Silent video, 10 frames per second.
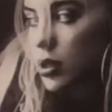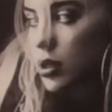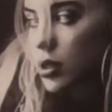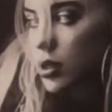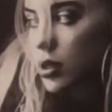
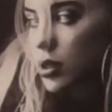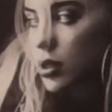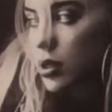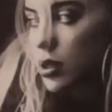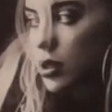
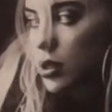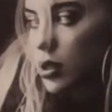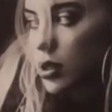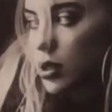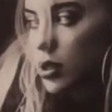
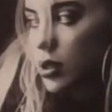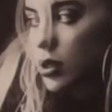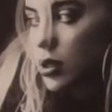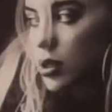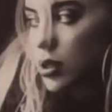
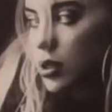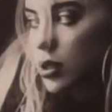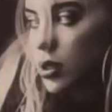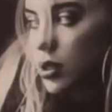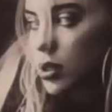
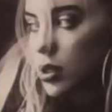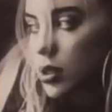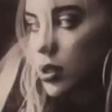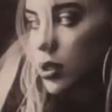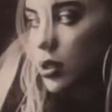
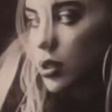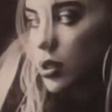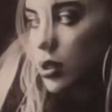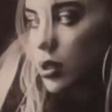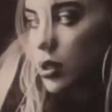
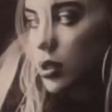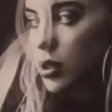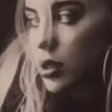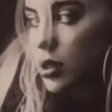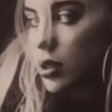
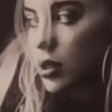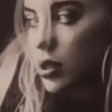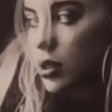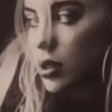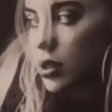
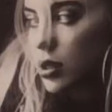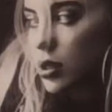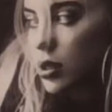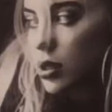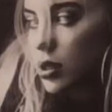
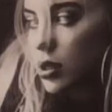(not speaking)